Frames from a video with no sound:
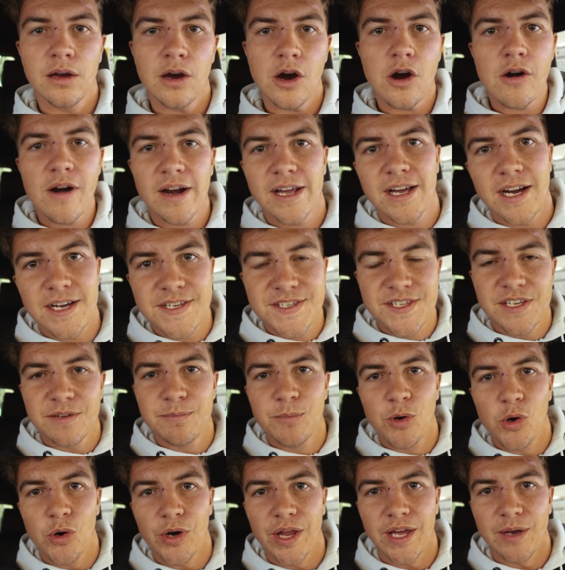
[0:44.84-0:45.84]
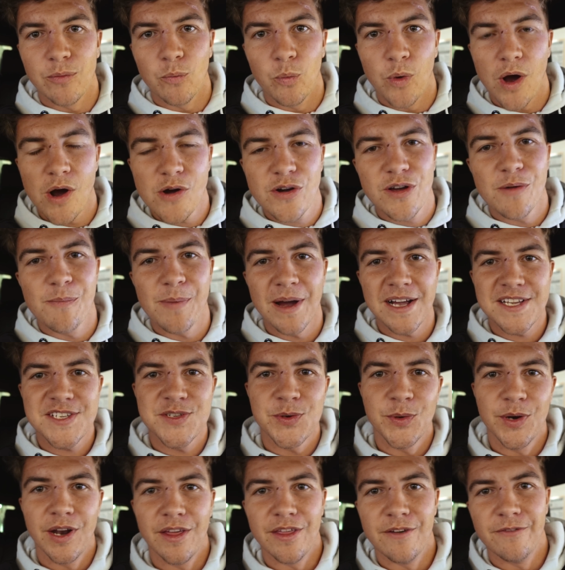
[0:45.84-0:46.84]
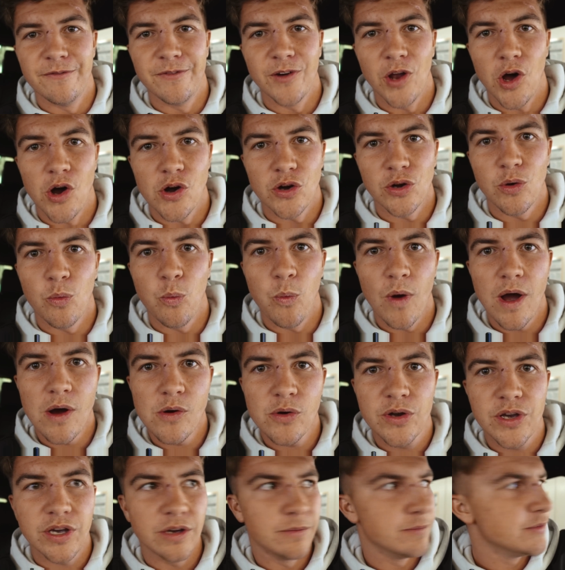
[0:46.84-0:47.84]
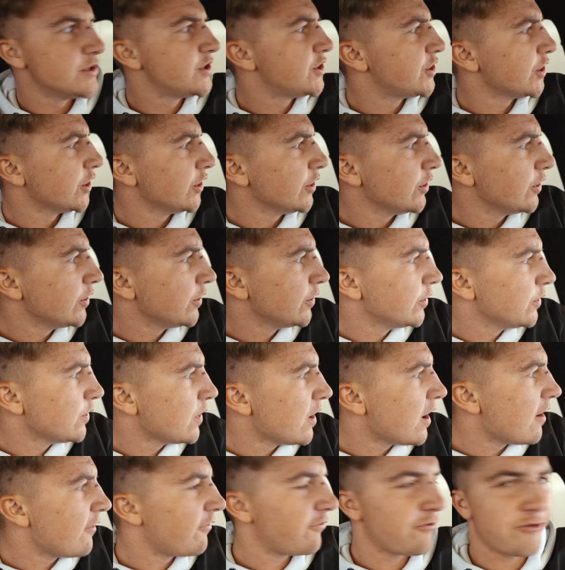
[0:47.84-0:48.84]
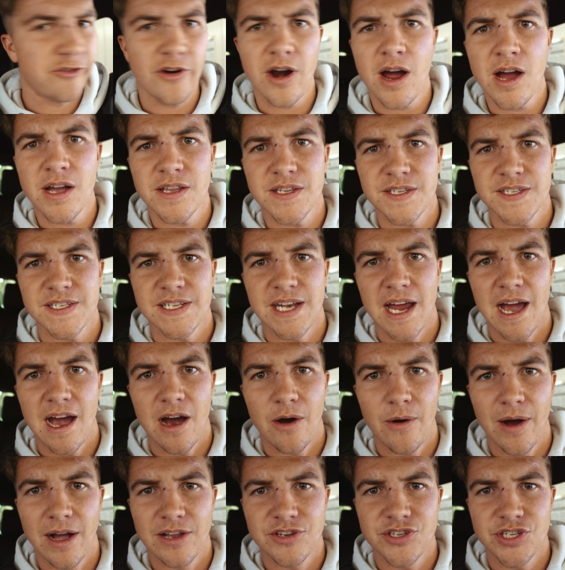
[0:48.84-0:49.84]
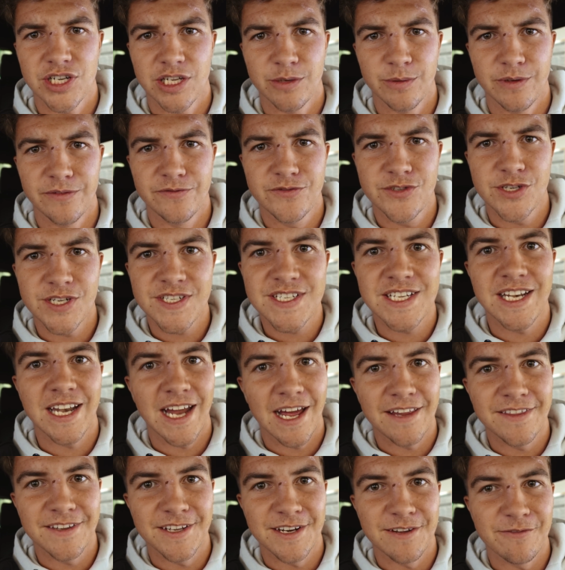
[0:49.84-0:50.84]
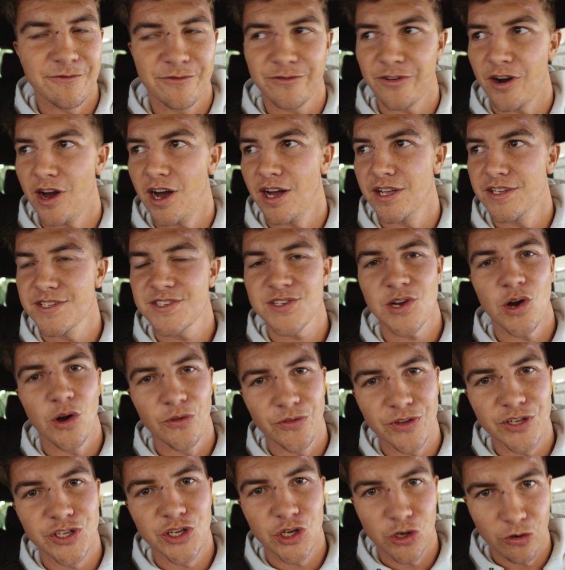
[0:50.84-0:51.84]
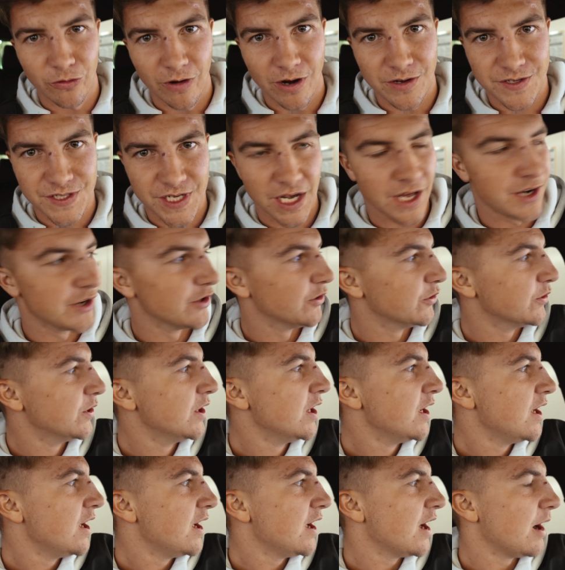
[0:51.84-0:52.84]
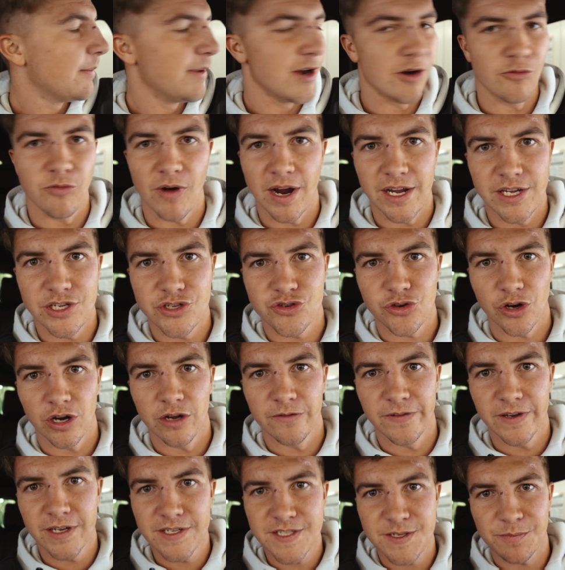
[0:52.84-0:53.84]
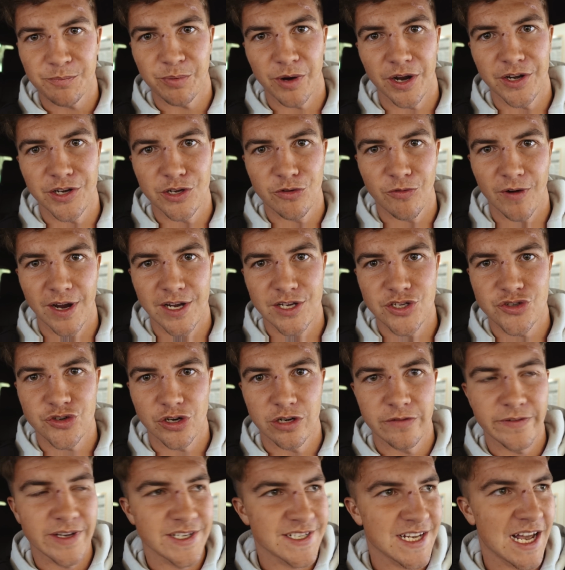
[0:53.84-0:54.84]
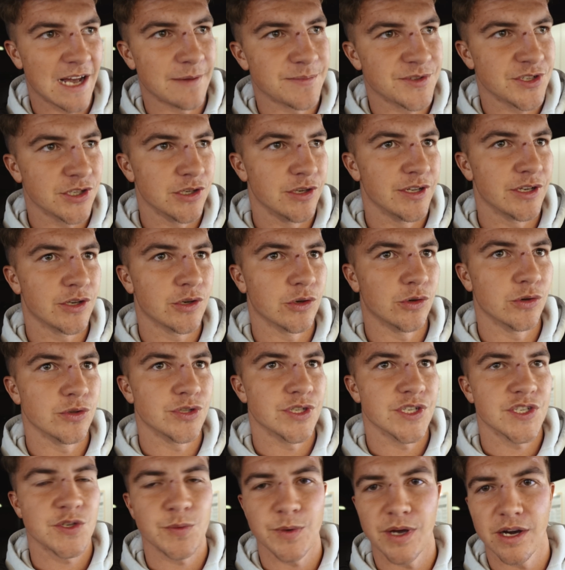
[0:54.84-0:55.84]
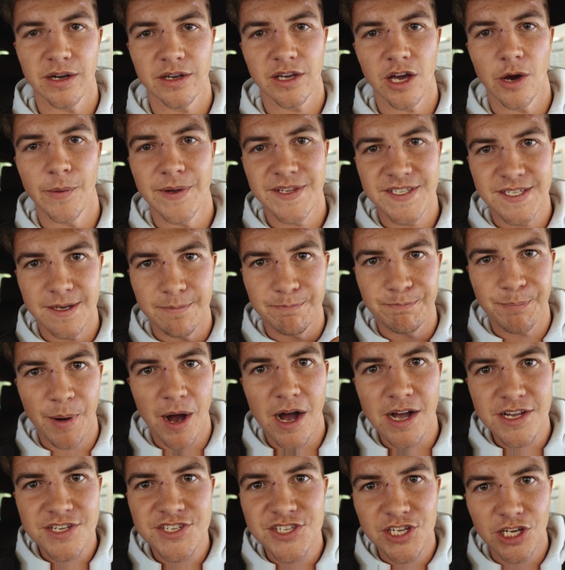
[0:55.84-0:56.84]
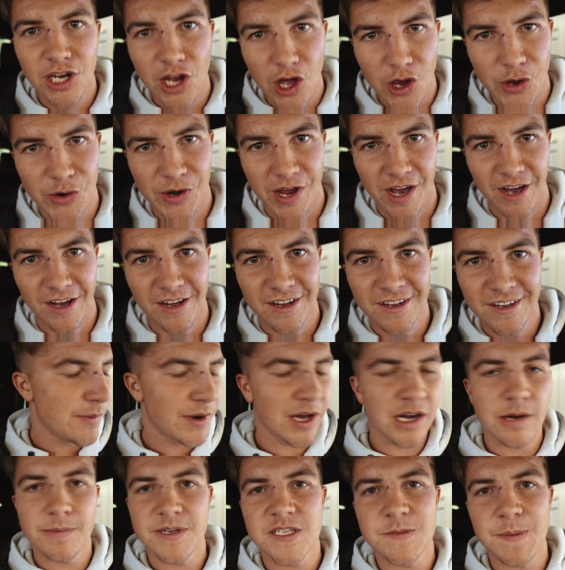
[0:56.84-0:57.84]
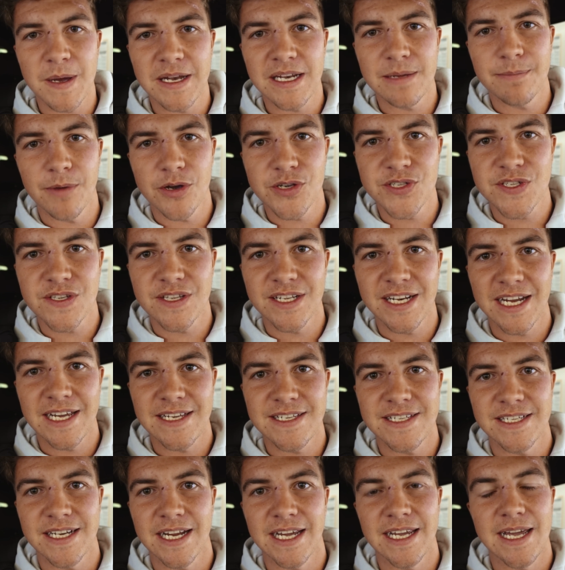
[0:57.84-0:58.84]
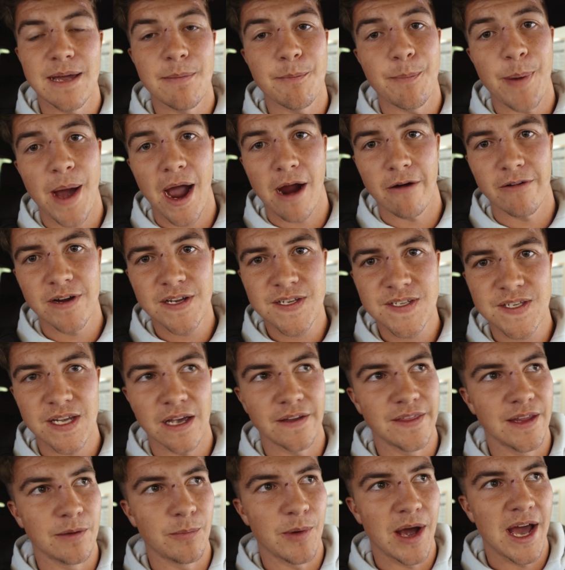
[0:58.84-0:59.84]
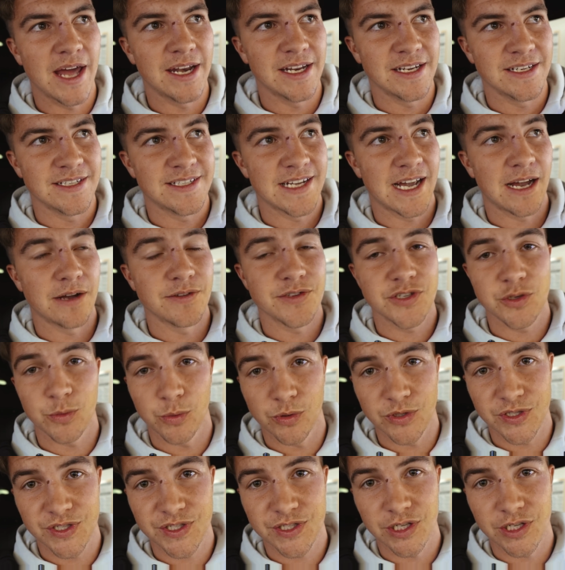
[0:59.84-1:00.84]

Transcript: Alright guys, good morning. Welcome back to another vlog. Welcome to France now, actually. We've just landed in France on the Eurotunnel. I'm in a Range Rover, it's a brand new Range Rover. It's absolutely gorgeous. We are going to Barcelona. We're gonna be spending most of the day today in Paris, and then we're heading down towards